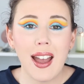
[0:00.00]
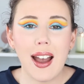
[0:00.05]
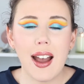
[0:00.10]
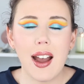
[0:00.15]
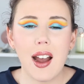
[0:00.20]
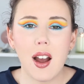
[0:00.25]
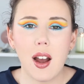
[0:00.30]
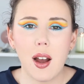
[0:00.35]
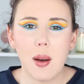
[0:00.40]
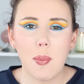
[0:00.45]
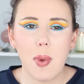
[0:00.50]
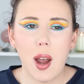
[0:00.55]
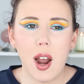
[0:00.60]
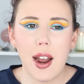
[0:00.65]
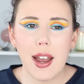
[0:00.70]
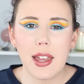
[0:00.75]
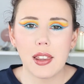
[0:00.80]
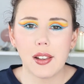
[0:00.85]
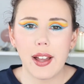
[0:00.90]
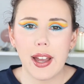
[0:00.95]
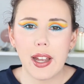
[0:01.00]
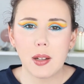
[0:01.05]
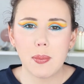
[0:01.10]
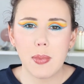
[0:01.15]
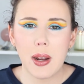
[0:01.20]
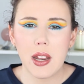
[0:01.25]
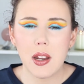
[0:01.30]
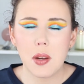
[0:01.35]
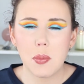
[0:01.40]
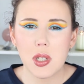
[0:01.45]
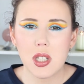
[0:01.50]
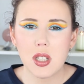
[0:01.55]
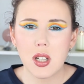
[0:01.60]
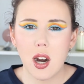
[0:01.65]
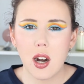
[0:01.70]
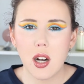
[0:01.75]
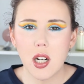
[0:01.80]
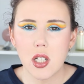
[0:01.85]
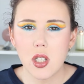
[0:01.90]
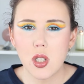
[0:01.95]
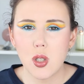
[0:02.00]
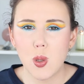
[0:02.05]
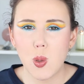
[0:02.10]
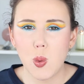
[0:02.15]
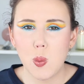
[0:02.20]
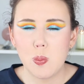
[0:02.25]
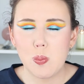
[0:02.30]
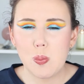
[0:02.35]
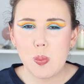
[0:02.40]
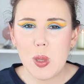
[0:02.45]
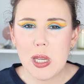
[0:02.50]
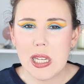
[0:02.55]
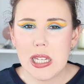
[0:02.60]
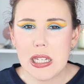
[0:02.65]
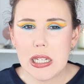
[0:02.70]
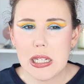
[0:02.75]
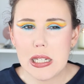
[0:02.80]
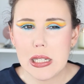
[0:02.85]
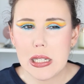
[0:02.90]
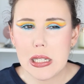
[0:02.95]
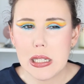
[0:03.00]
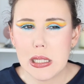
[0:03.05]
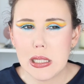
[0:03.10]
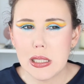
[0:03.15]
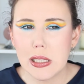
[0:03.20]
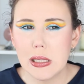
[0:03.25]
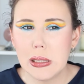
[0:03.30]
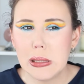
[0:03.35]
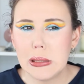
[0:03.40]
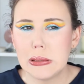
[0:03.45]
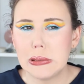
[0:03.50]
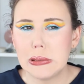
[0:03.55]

I like my mascaras to be